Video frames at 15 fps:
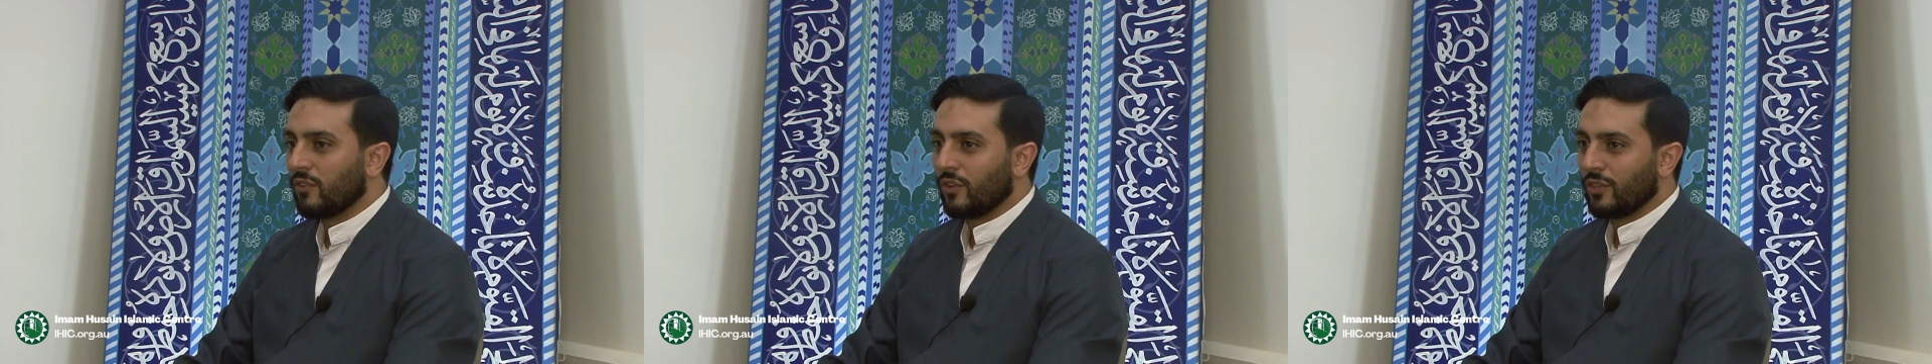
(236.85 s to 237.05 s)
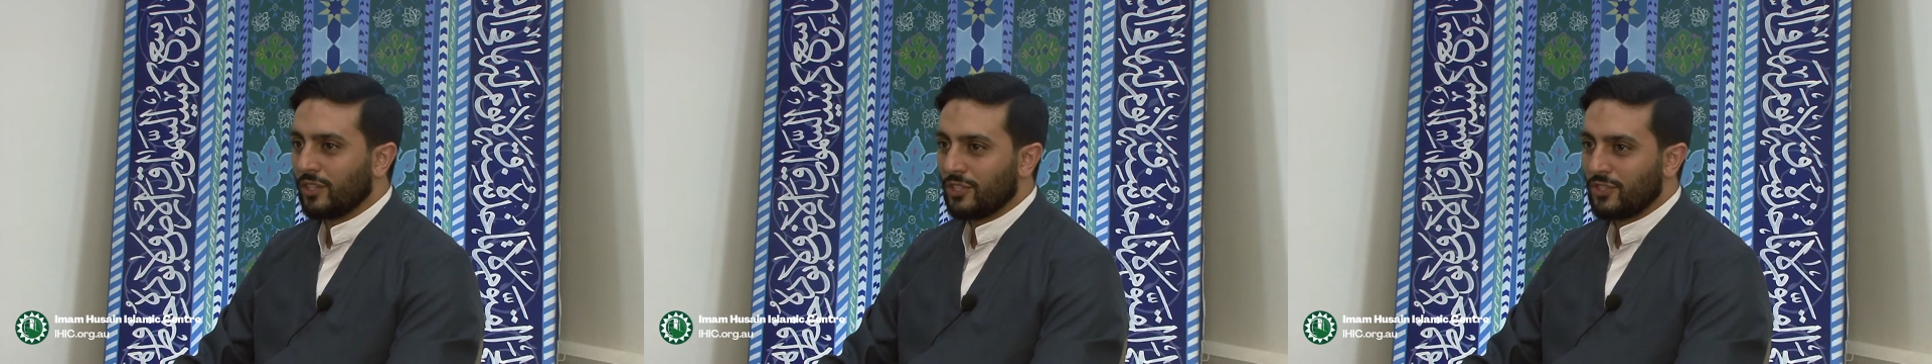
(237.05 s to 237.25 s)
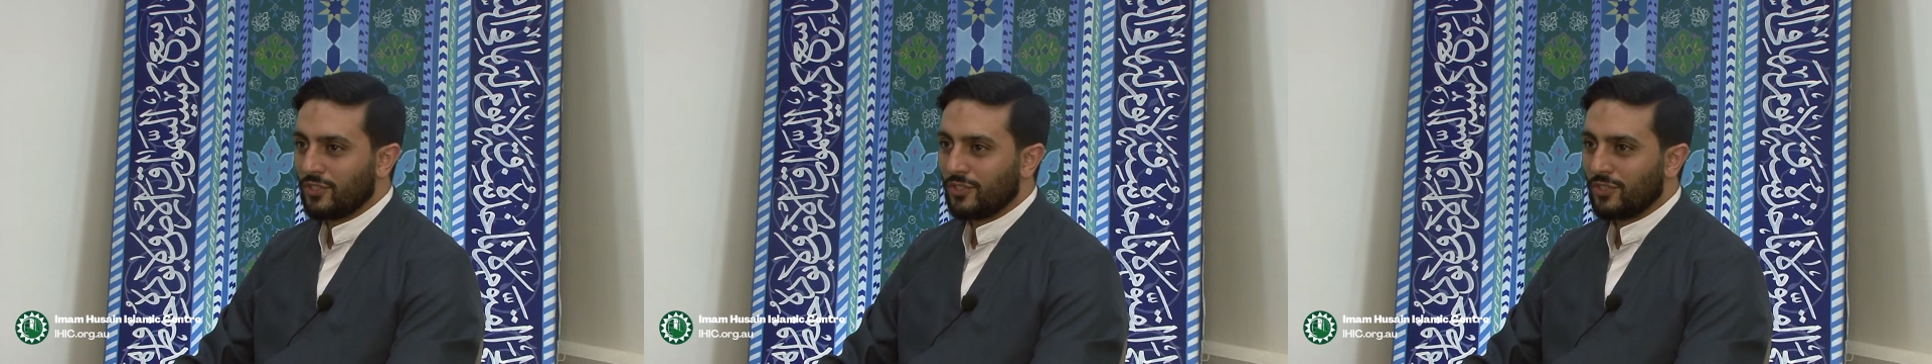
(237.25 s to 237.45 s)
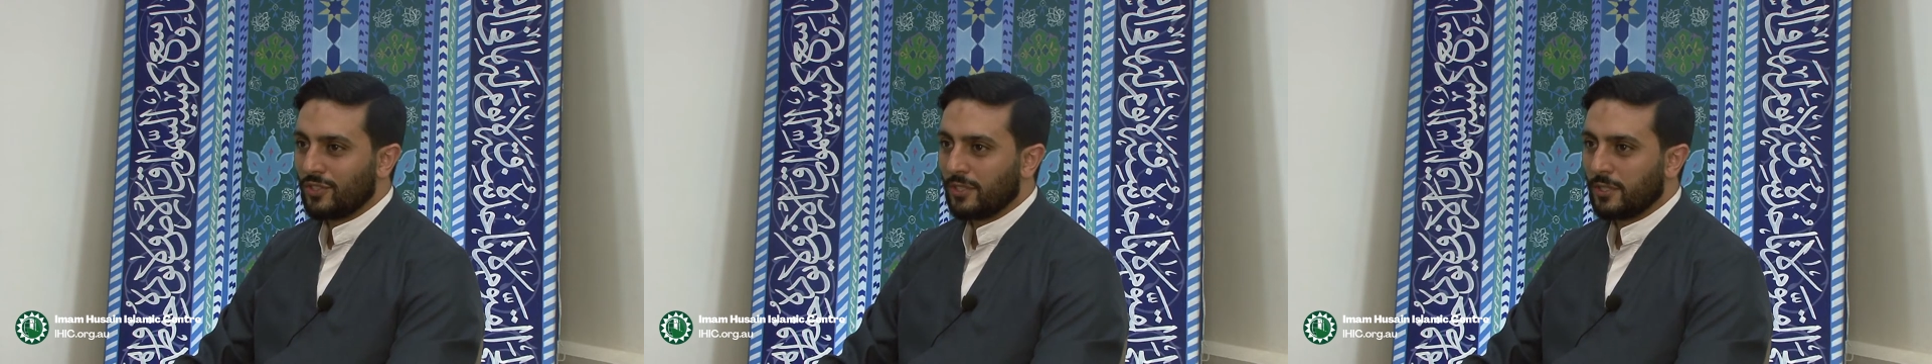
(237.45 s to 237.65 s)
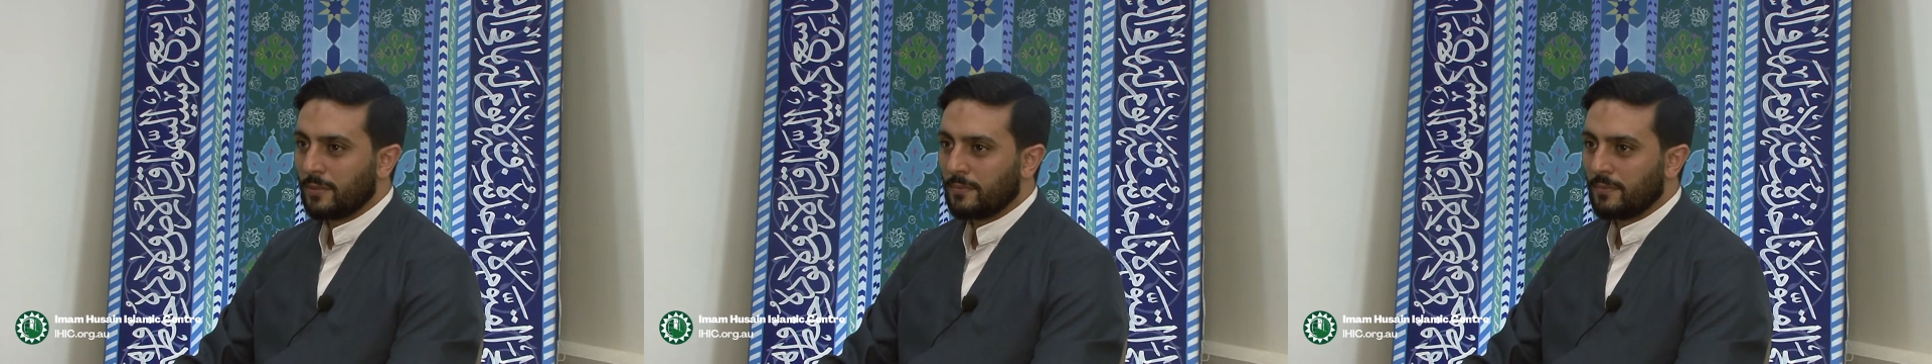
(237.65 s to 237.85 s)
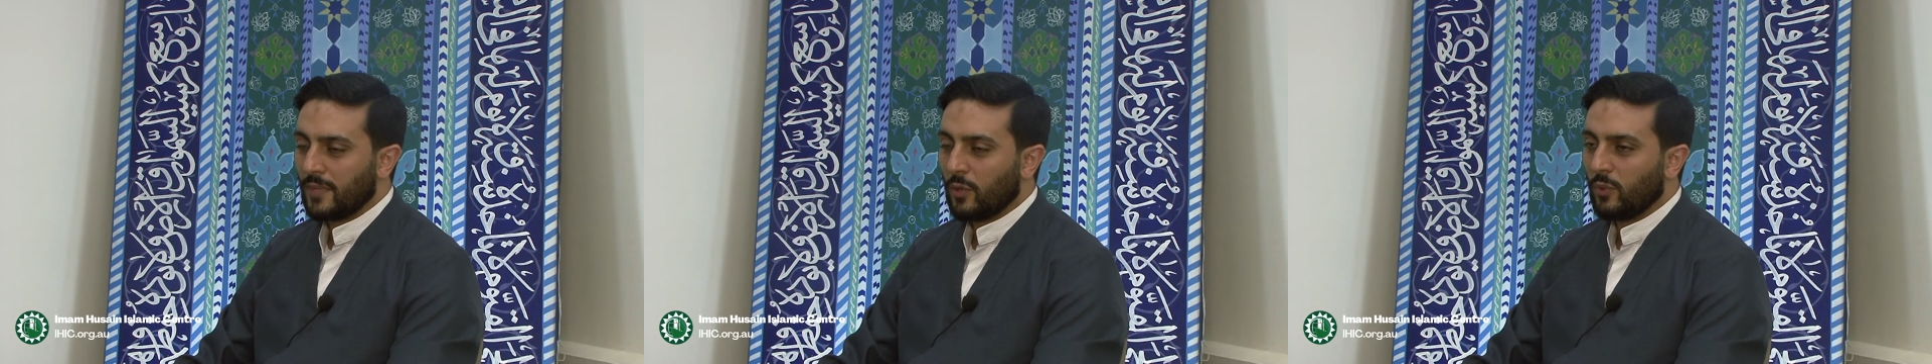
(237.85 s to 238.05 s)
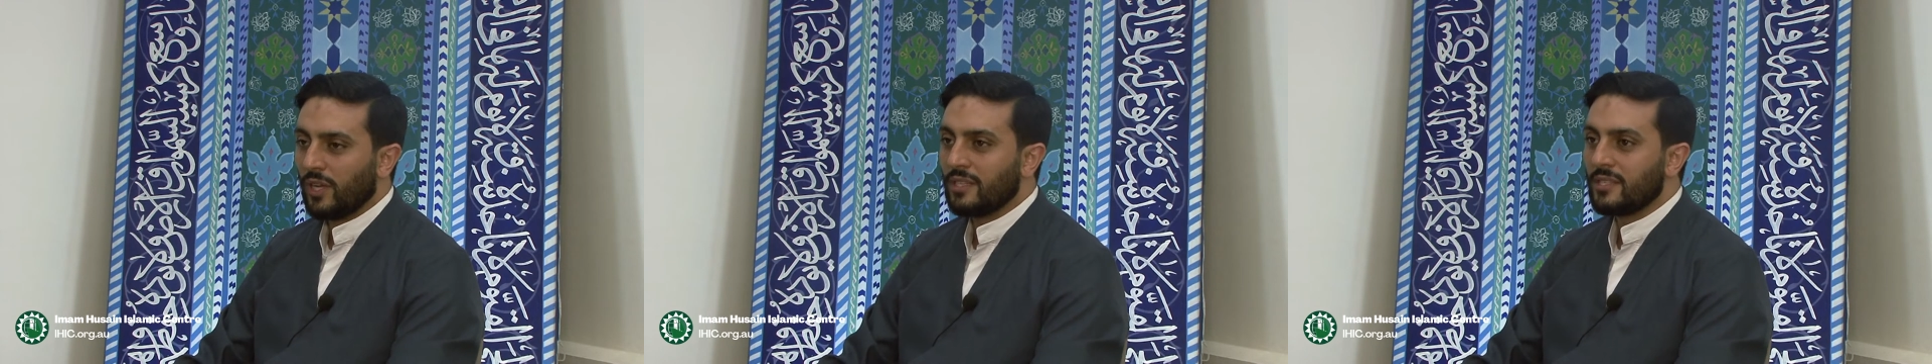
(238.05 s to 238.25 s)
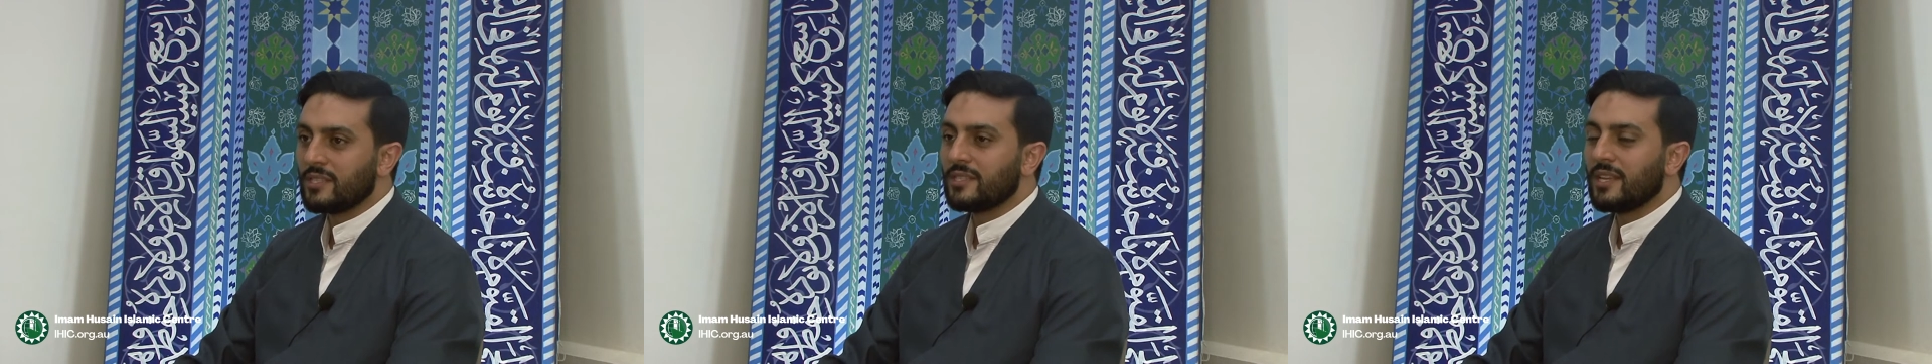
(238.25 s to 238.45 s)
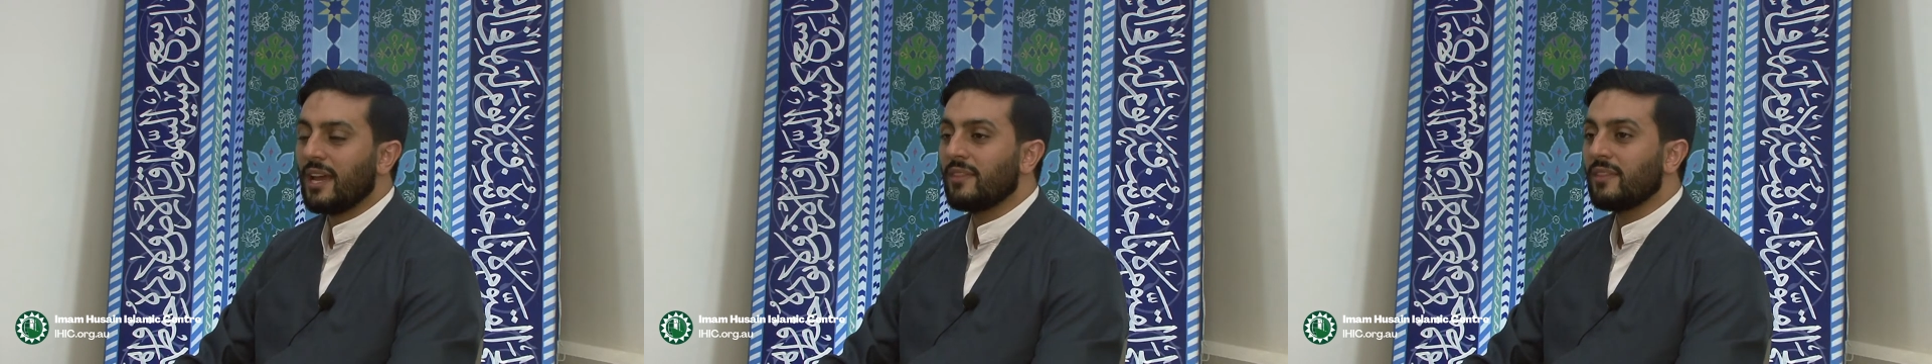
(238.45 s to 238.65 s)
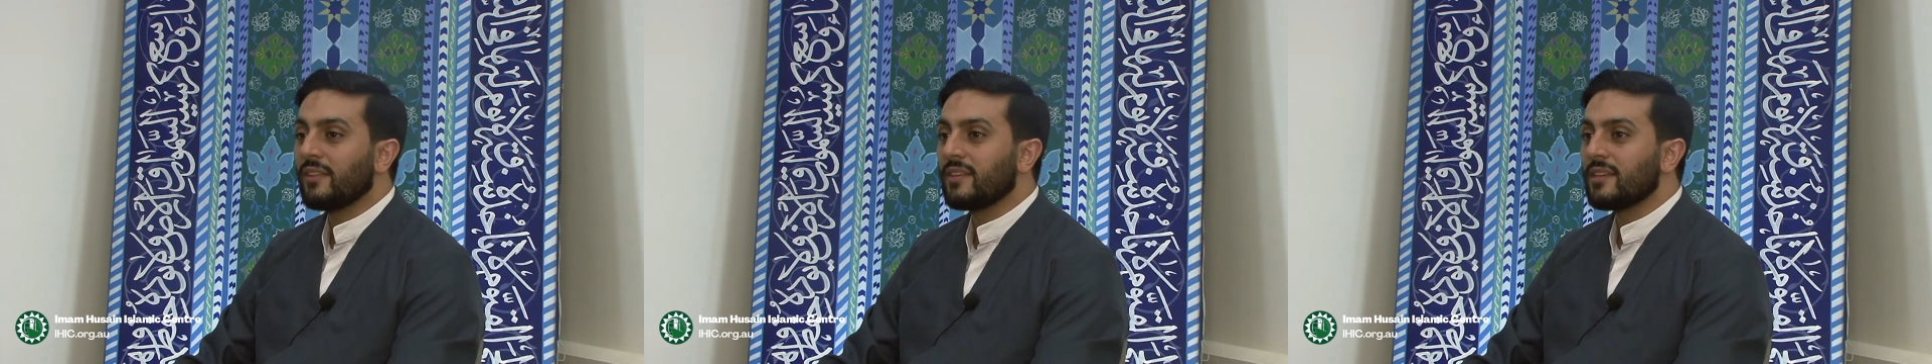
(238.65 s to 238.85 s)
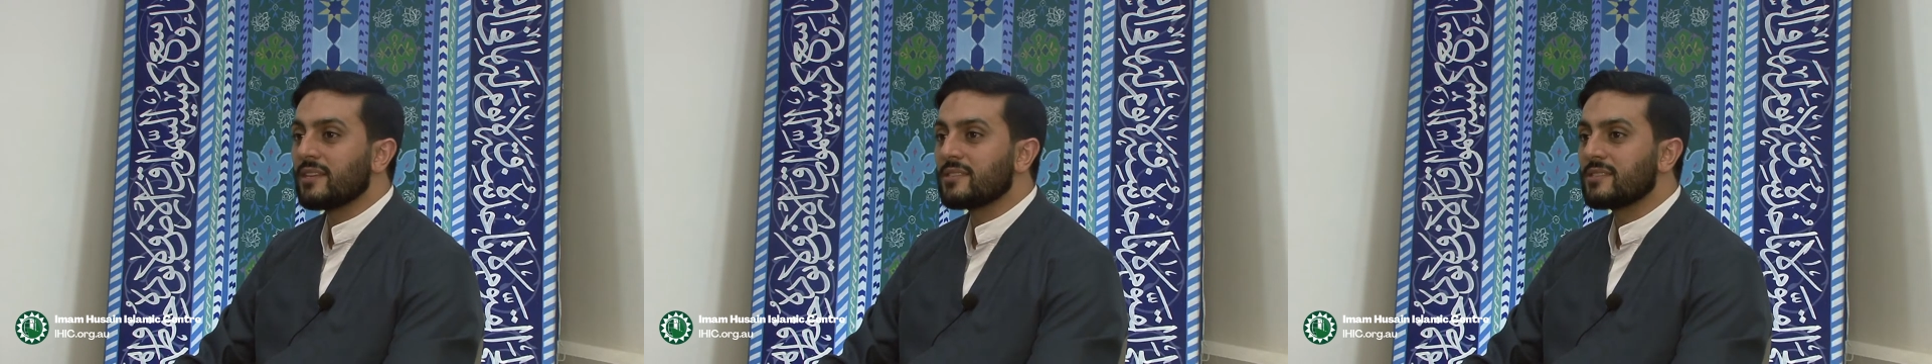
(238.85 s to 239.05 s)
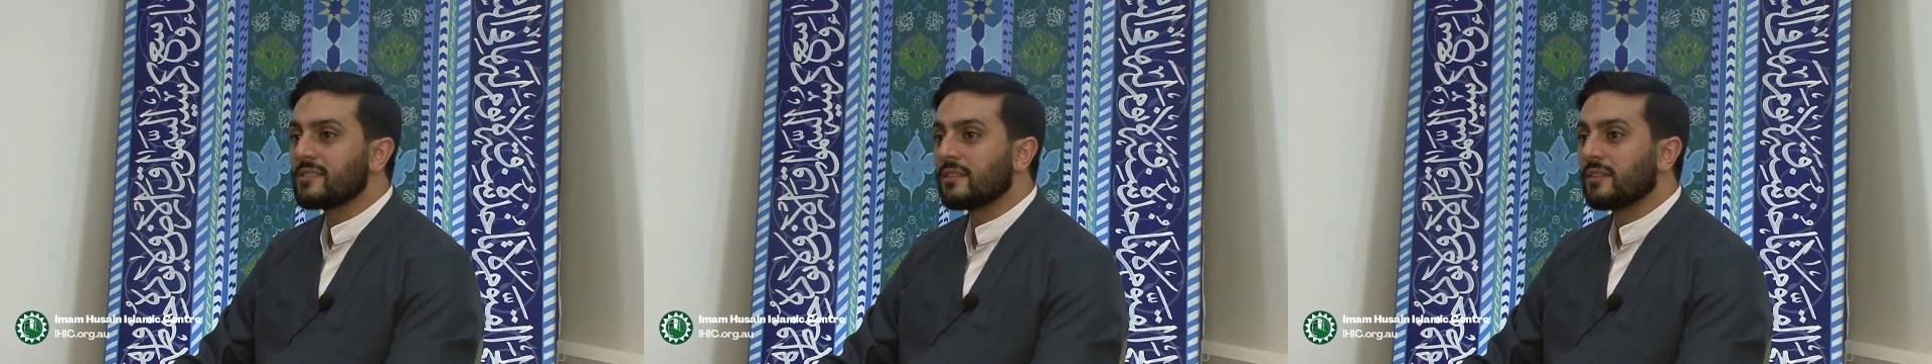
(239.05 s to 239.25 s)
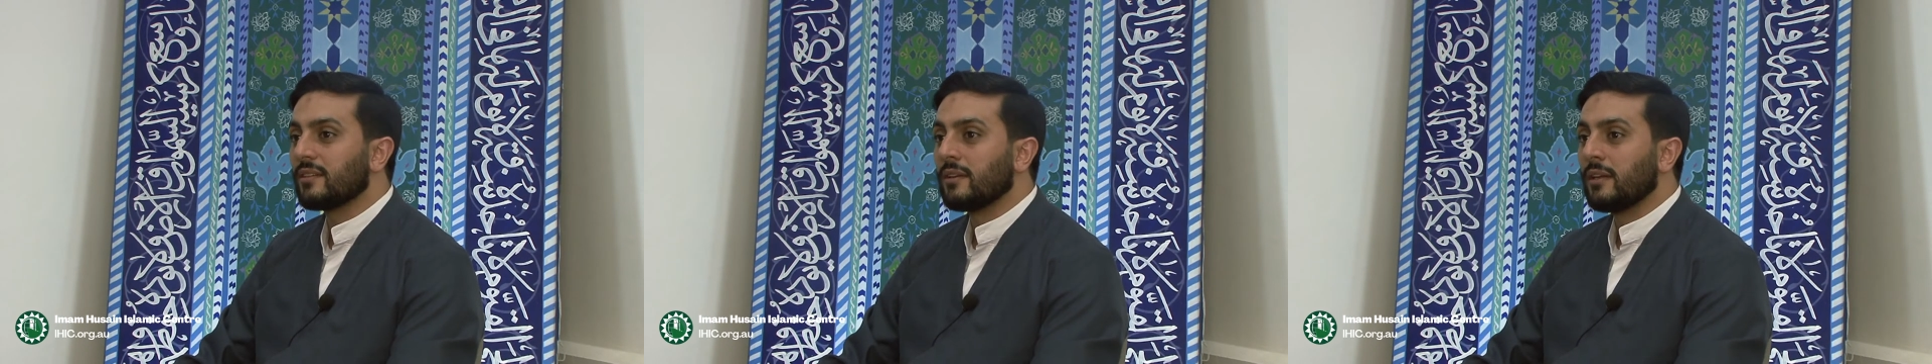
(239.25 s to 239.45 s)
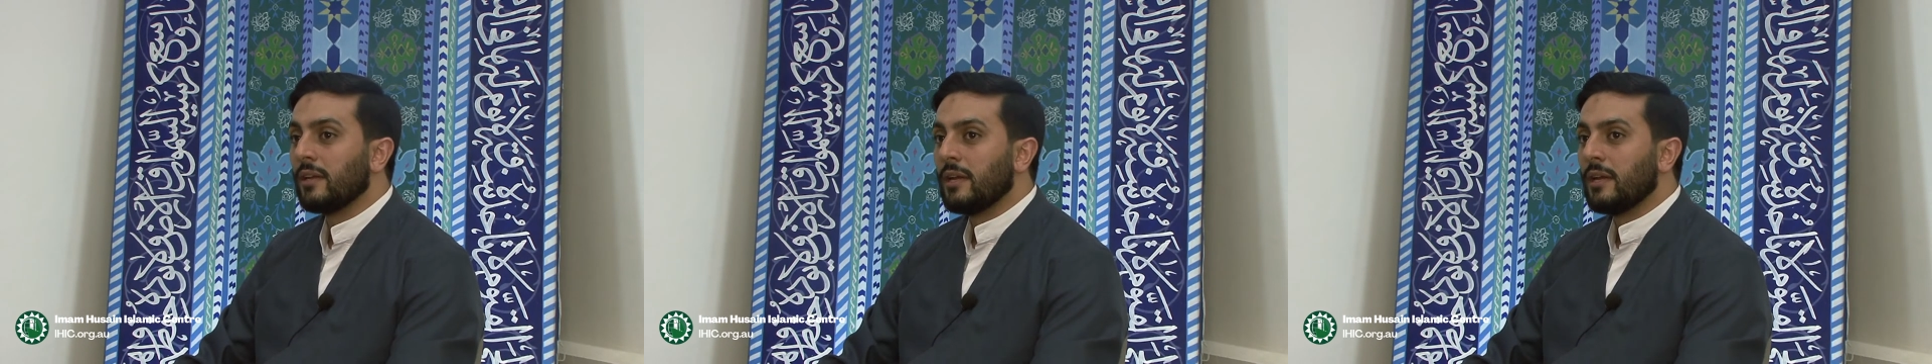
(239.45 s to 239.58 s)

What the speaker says: knowledge. We understand that there's